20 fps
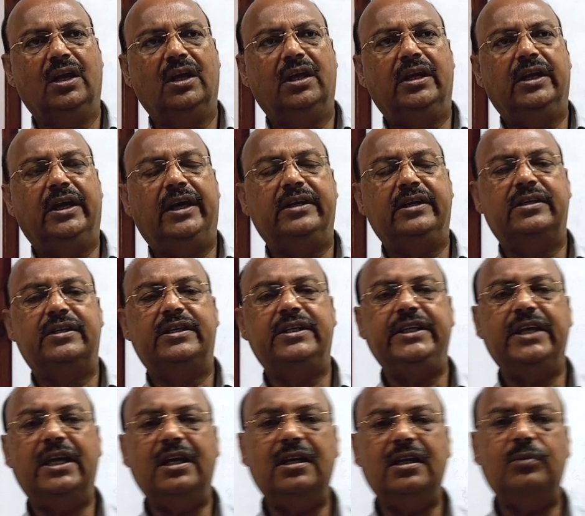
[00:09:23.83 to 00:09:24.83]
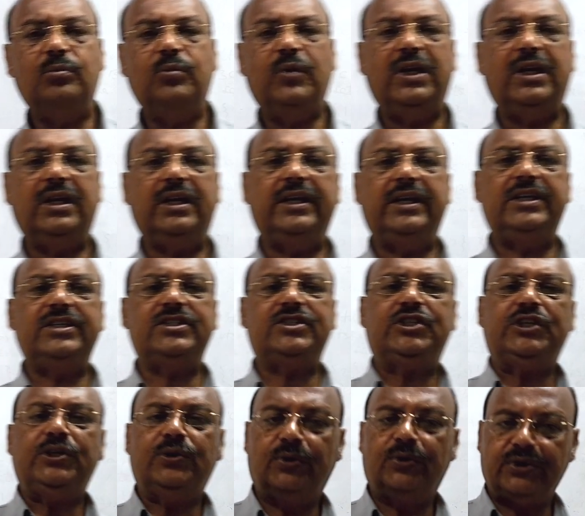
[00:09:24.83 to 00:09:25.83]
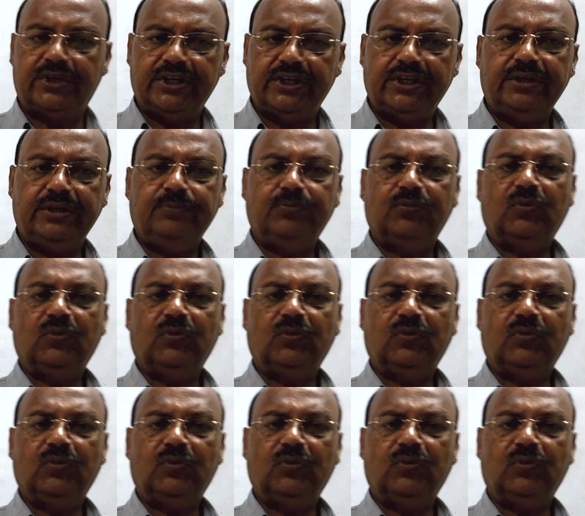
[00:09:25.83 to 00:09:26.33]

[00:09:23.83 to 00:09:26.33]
And real number is denoted